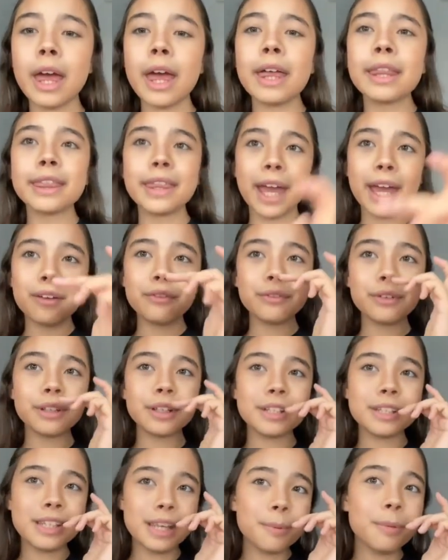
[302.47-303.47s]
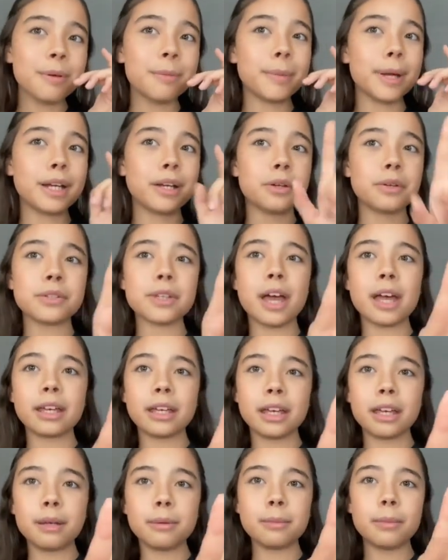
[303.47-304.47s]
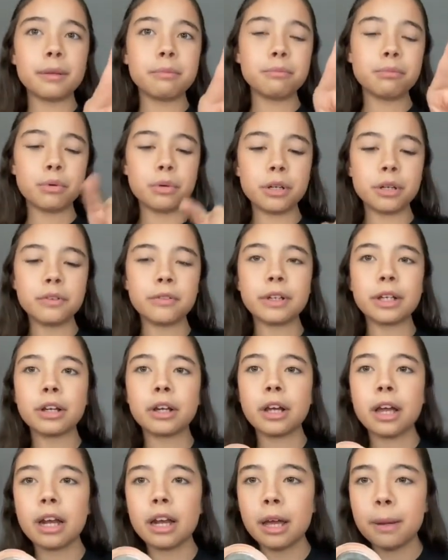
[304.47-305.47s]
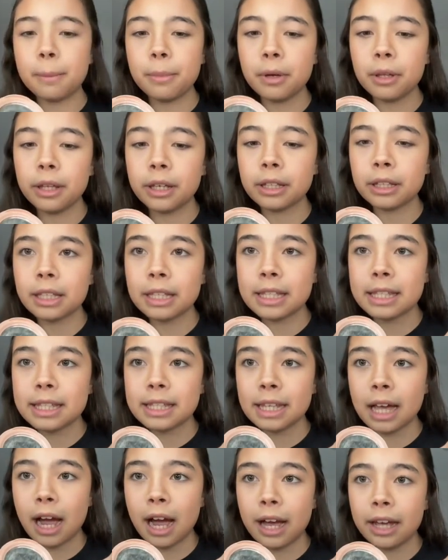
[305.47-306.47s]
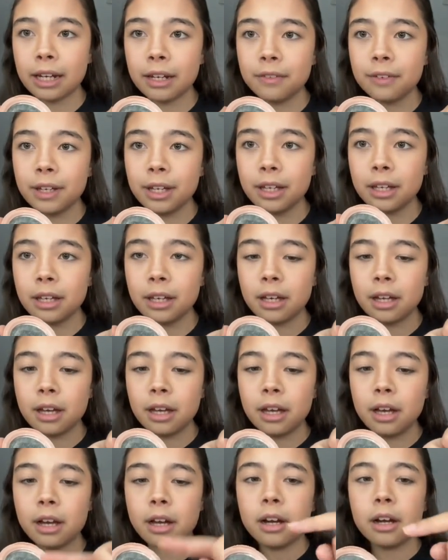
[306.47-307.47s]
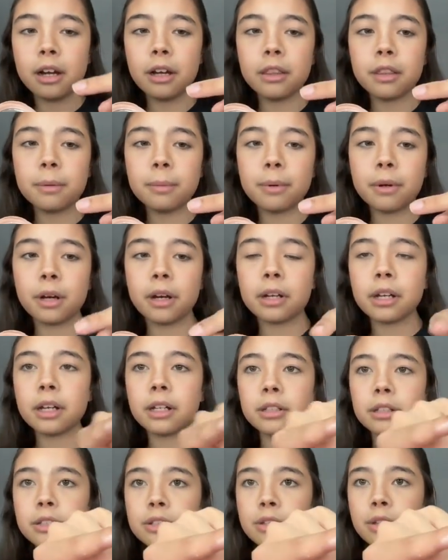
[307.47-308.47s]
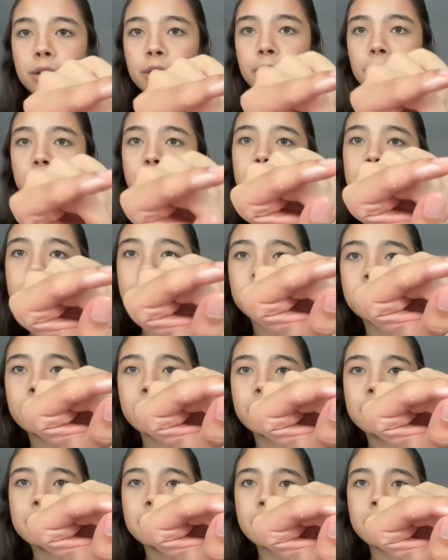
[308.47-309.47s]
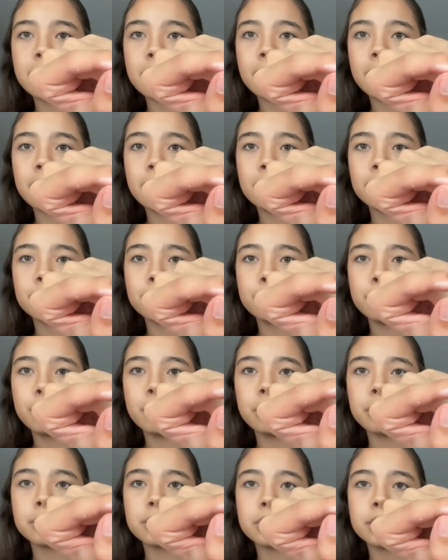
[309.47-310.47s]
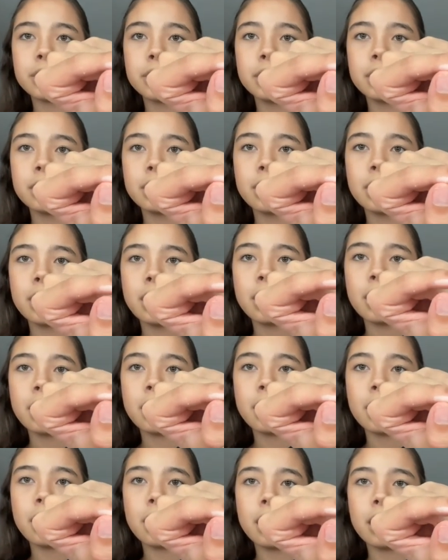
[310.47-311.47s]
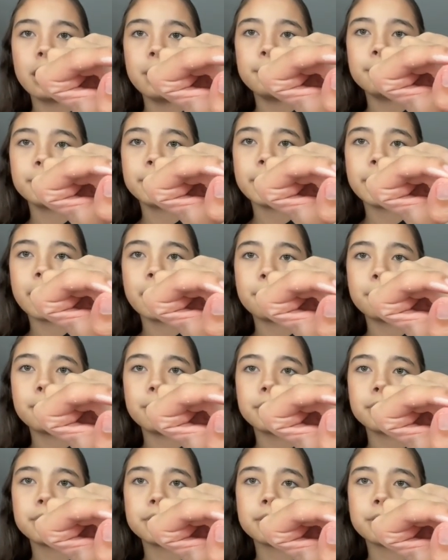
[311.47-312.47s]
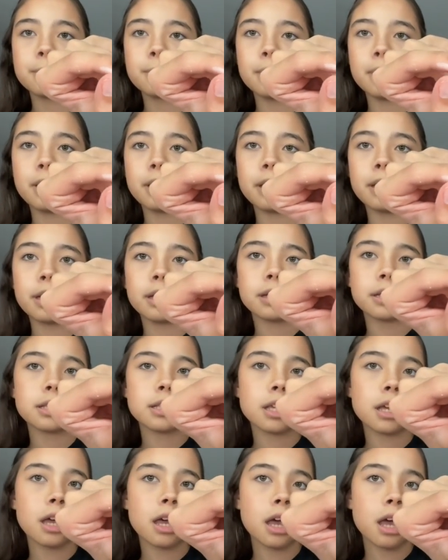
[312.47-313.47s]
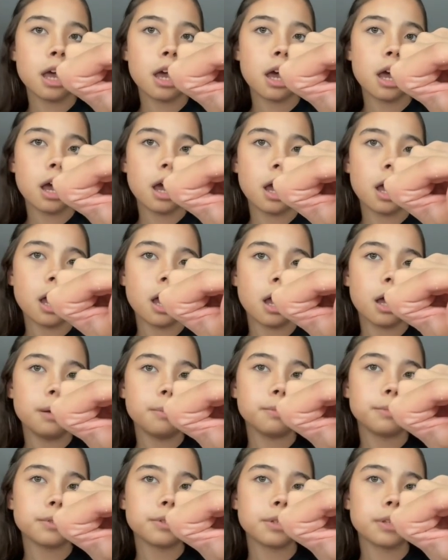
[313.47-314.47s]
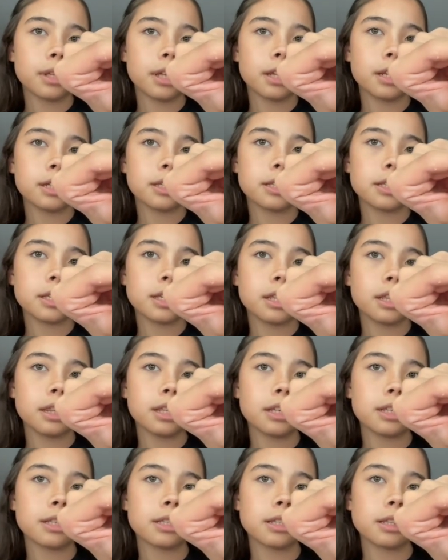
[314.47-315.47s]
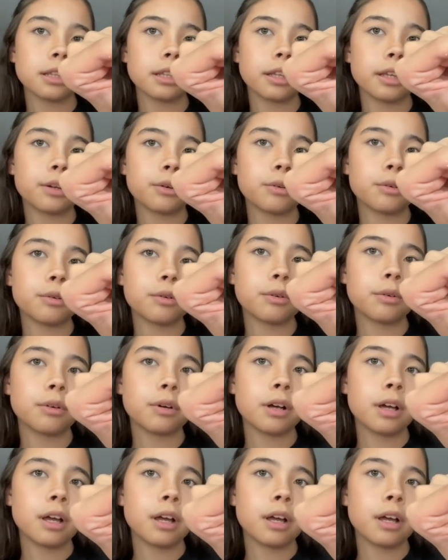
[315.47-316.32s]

Then for the tip of my nose, I get my pointer finger and I put like the side of it on the product so it looks like this, and I kind of push it up, like I push the product up so that it's in this little